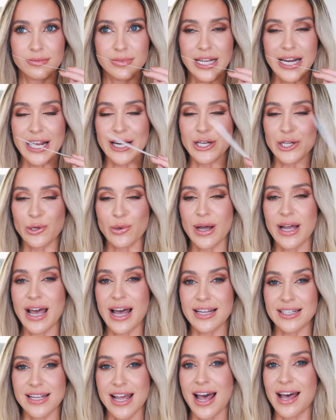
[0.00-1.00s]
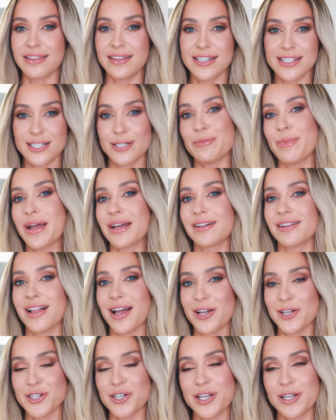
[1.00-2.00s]
and I knew I had to add this to my
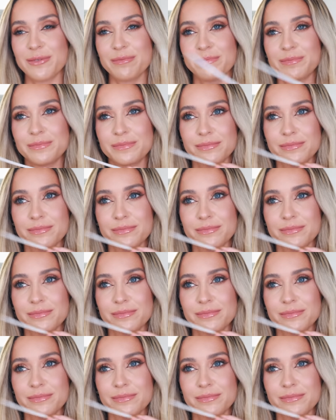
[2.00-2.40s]
collection.